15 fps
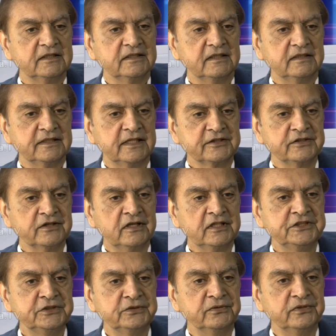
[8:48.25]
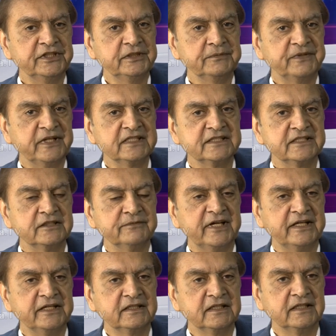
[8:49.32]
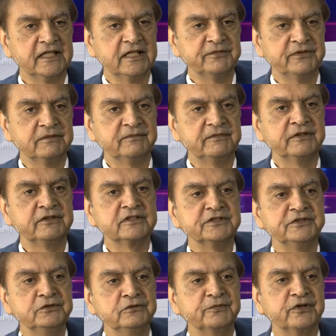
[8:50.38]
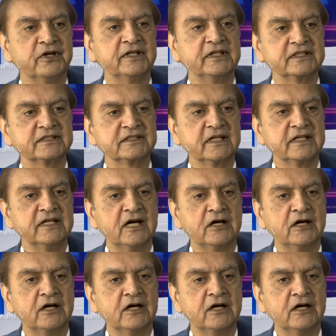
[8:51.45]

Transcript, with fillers: Technology only replaces American labor because new products are now